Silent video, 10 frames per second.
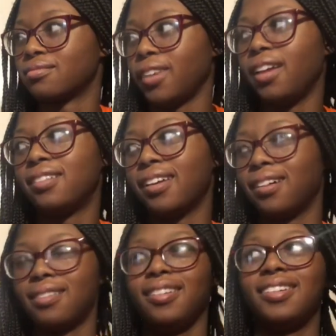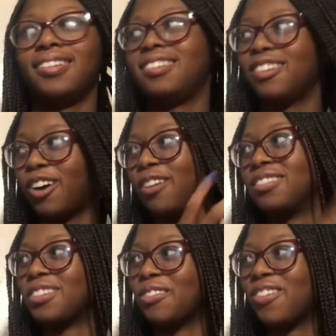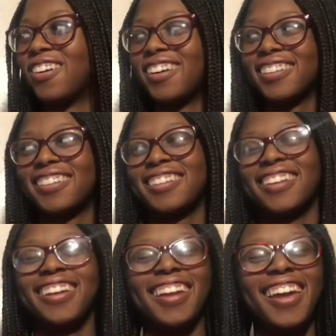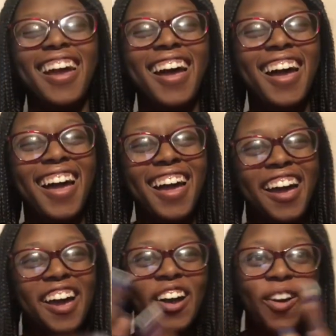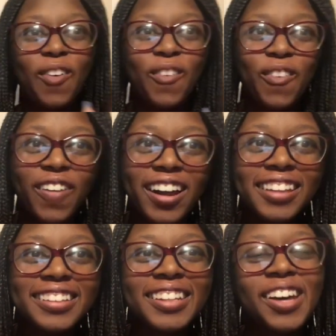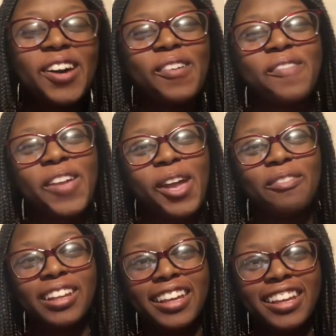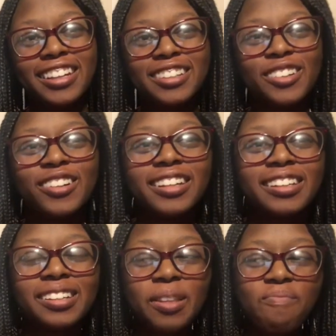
Exactly, because you know I was going to bruise. What's up, family? It's Chris.